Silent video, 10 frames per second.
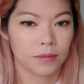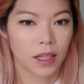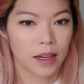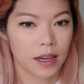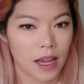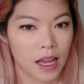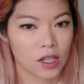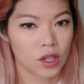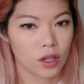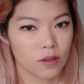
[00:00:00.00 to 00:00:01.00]
and
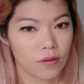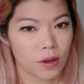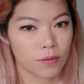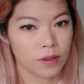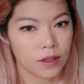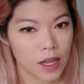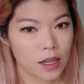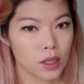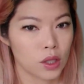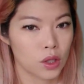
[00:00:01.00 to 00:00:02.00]
h goes from
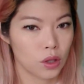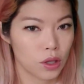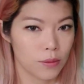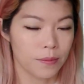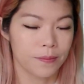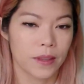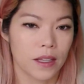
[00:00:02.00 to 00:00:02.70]
none to cube.